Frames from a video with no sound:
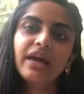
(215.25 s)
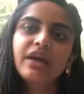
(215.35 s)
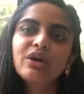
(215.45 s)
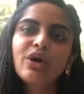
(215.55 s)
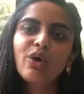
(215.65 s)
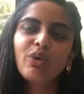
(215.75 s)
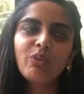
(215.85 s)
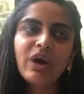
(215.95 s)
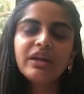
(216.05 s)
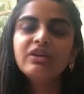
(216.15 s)
and
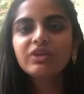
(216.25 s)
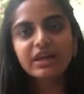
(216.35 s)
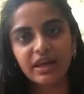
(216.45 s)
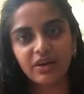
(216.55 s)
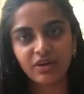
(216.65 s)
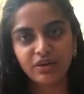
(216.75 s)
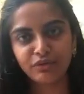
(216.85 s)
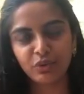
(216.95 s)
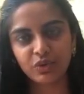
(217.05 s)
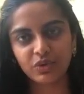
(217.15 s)
while looking at all her
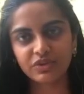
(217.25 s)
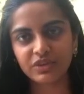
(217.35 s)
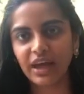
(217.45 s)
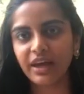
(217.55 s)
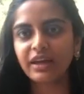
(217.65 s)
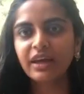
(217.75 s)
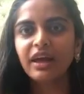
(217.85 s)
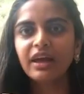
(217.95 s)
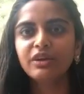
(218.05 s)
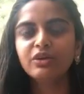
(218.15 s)
photos, I
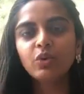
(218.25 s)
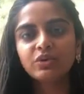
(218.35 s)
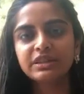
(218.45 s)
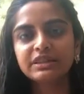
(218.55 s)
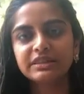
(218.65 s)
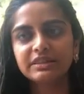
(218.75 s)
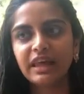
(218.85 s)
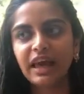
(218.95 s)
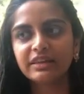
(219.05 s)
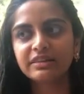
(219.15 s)
noticed
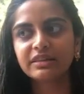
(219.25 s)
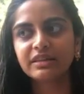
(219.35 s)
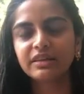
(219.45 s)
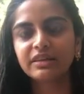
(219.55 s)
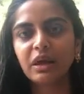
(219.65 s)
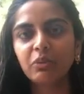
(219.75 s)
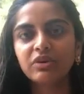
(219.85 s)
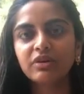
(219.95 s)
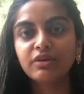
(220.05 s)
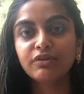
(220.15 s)
that there
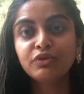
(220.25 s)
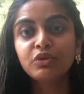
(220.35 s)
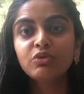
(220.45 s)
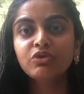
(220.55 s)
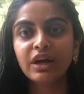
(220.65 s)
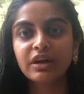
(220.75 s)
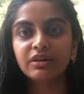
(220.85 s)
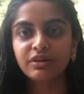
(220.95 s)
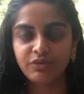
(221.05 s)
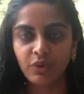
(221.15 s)
were a few
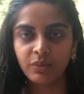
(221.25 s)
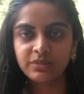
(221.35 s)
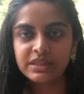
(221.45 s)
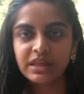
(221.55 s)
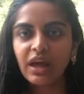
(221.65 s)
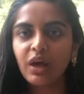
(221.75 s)
recurring forms,